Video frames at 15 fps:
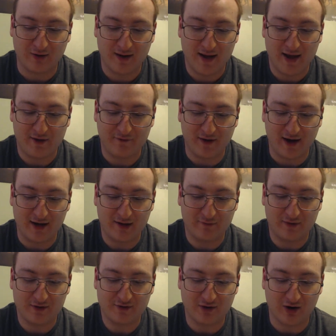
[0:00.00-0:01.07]
if any of
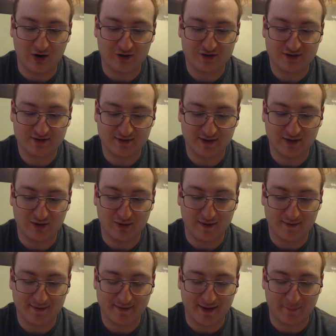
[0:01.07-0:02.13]
us are still in the
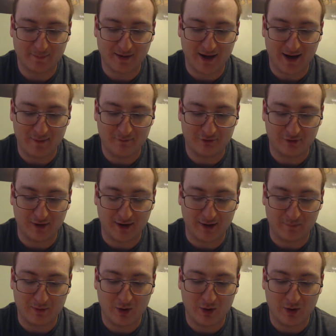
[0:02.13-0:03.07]
same time frame